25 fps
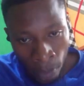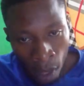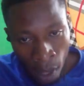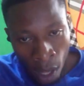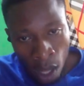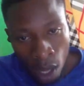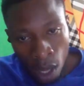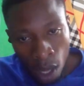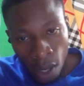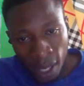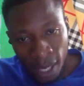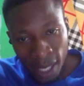
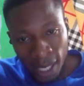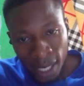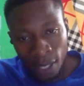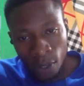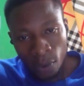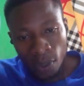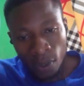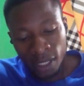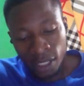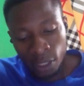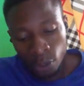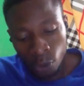Okay, what
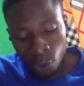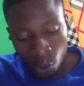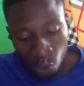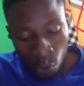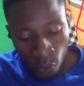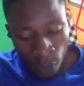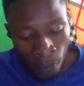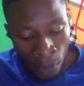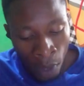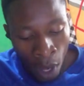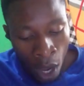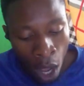they do.
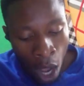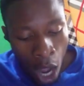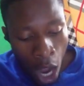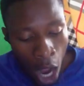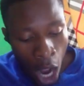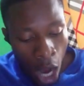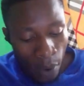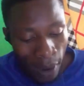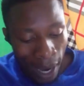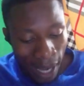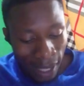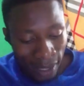All
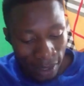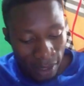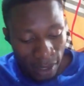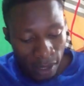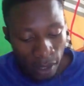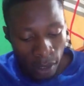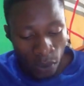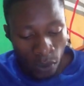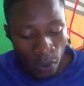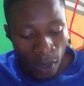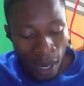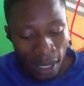right, so
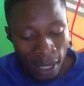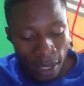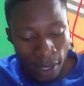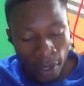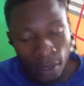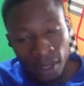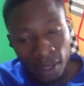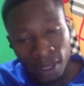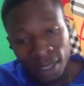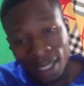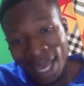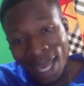one,
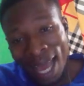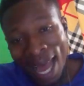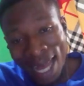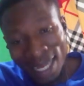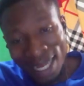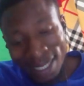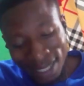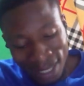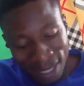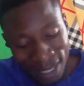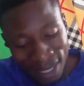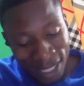they
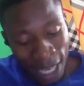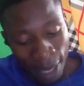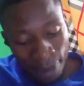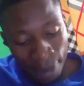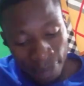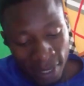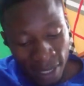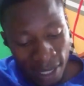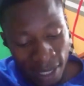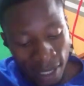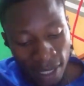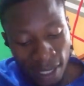accept
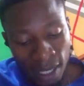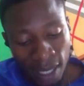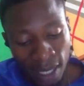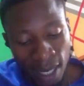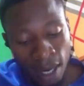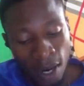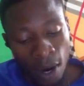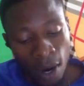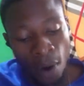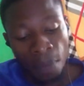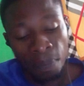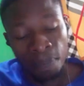
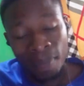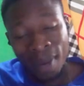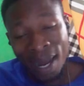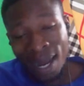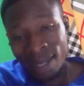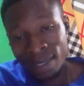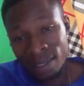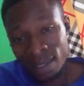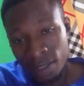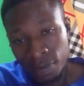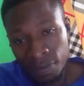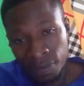commands
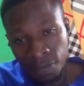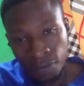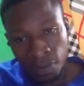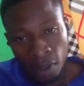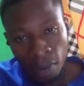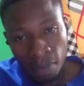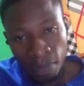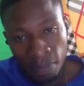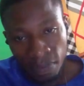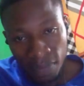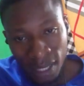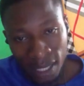from
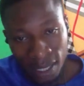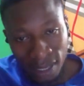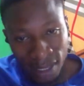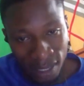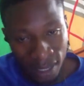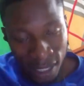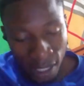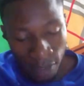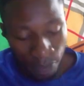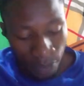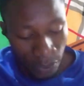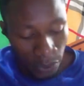the
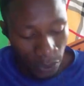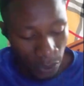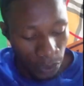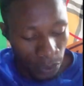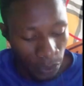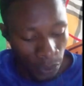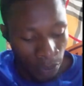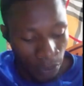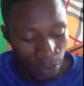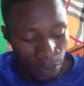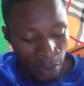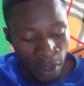CPU.
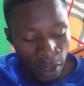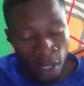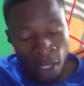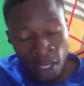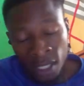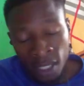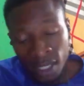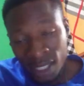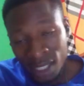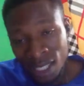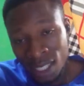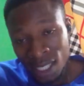
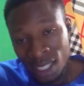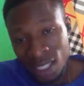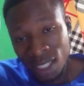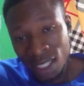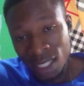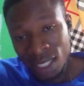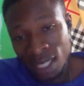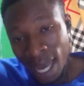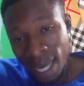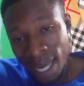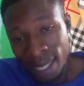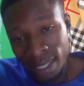Since
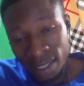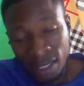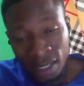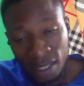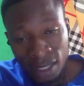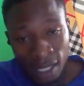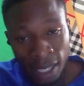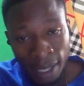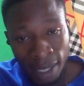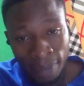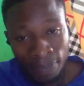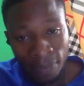I said
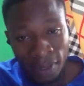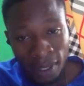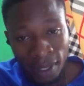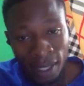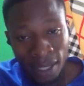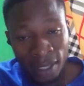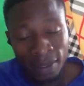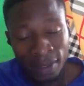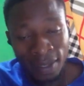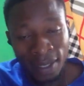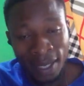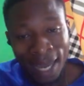
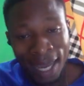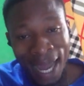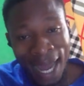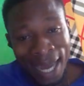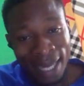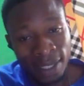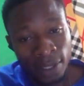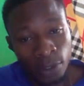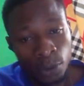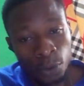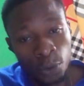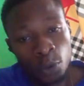they
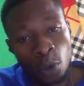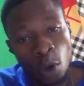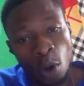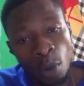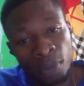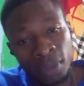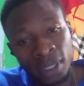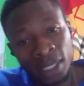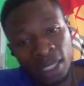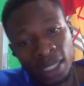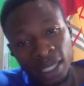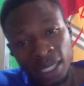handle
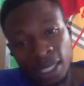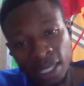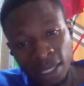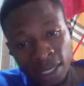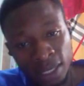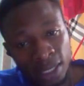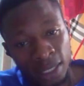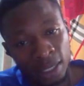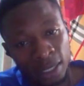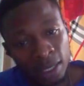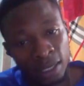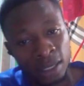communication